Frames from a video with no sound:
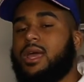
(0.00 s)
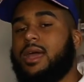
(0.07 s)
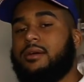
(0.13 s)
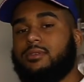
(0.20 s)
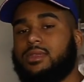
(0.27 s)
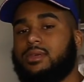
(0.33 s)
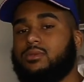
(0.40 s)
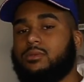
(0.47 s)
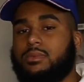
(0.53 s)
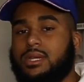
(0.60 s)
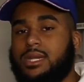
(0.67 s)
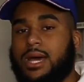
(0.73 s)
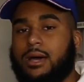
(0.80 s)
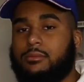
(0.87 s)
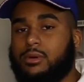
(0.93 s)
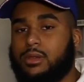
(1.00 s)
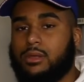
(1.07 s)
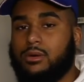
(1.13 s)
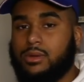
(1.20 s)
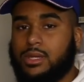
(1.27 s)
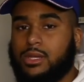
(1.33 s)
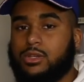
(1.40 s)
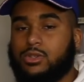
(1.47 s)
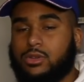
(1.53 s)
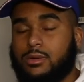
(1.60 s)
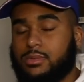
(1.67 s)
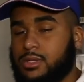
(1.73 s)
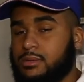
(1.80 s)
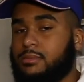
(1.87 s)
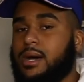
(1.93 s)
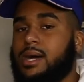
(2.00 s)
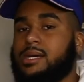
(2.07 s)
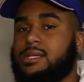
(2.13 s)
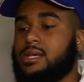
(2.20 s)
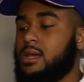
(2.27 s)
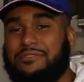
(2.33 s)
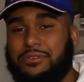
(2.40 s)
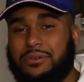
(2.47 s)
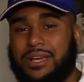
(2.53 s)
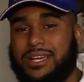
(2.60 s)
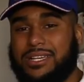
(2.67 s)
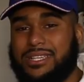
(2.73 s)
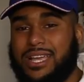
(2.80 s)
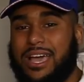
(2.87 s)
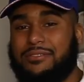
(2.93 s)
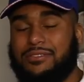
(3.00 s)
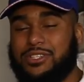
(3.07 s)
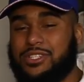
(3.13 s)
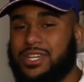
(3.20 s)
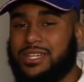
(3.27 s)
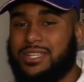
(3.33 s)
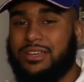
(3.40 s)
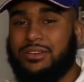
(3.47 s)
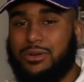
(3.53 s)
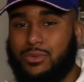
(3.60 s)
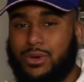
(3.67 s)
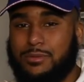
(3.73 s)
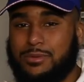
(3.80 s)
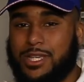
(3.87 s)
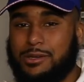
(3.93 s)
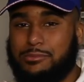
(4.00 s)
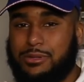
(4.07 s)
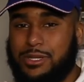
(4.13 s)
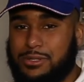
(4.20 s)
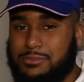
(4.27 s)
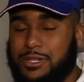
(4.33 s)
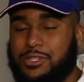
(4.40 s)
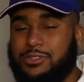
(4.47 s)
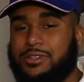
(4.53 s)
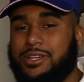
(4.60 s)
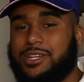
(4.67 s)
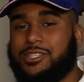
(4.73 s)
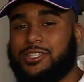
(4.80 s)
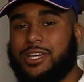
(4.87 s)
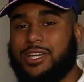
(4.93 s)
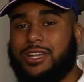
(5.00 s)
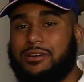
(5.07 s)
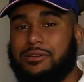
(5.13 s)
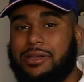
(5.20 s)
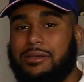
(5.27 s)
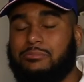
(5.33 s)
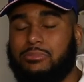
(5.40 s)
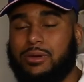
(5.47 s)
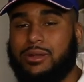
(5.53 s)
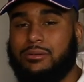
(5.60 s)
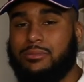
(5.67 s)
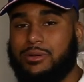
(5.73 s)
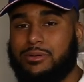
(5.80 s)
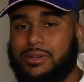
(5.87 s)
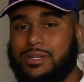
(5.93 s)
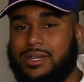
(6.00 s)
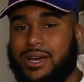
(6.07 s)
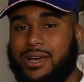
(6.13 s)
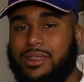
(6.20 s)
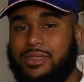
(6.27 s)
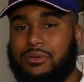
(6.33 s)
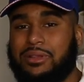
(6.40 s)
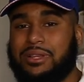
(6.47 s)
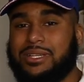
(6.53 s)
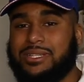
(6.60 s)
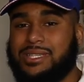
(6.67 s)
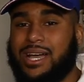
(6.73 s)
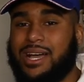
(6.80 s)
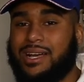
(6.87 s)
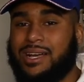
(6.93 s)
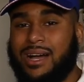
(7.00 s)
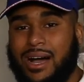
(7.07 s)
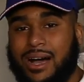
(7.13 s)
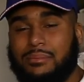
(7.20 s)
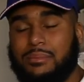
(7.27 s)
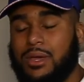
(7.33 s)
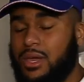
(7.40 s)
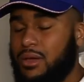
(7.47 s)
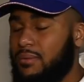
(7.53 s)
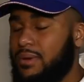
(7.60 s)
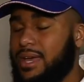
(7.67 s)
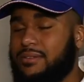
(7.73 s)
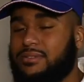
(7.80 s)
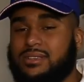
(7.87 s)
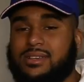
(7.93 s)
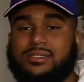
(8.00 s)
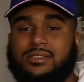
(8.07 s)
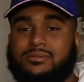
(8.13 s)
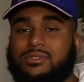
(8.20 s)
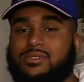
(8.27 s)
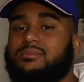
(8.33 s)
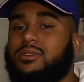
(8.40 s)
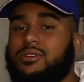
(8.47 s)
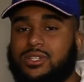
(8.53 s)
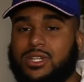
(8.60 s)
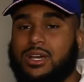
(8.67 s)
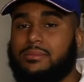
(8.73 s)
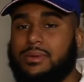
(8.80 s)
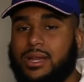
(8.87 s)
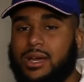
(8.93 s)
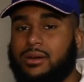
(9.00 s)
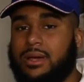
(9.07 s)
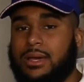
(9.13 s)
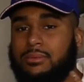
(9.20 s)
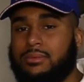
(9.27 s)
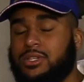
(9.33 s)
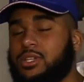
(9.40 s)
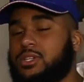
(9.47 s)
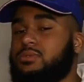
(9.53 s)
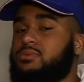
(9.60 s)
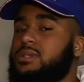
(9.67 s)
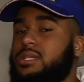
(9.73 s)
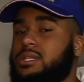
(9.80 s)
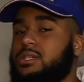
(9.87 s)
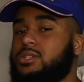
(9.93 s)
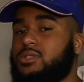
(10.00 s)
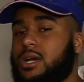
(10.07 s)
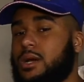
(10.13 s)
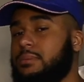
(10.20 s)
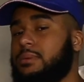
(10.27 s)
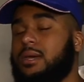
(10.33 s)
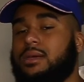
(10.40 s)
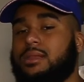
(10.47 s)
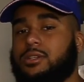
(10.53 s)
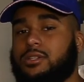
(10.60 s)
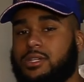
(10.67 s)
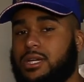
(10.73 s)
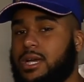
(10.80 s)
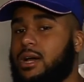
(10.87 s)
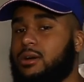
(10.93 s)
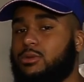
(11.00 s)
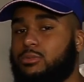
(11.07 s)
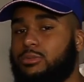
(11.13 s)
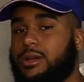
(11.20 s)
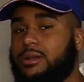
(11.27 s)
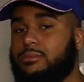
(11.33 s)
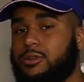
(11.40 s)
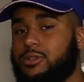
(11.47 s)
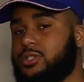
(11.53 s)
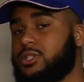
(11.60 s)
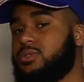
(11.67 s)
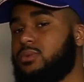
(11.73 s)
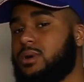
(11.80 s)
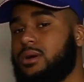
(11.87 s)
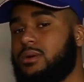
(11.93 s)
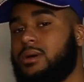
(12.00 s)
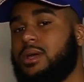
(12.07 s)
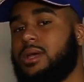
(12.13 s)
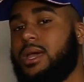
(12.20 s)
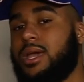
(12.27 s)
Everything will be down below in the description box. If you guys haven't checked out our website, please make sure you guys check it out at breadandbuttery.threadless.com. We have tons of new merch coming out, and we just recently dropped the Chicago bread merch as well.